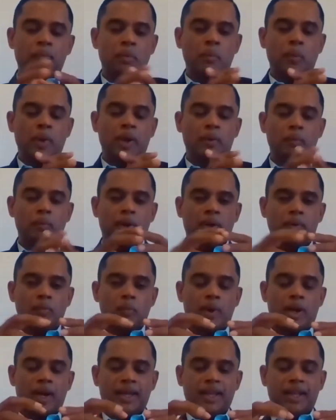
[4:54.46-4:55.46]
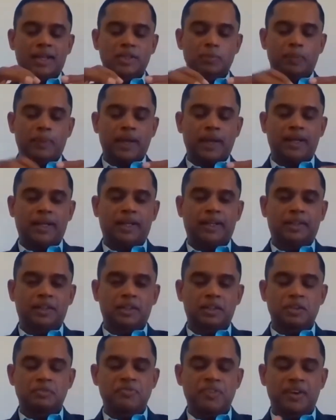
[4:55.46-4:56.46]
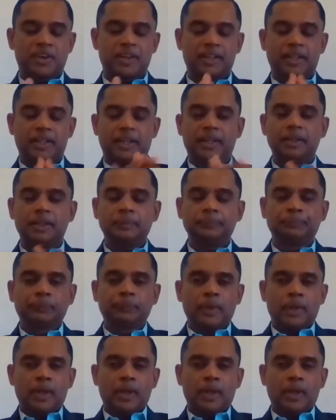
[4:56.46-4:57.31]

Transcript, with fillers: when, when, when I explain it further,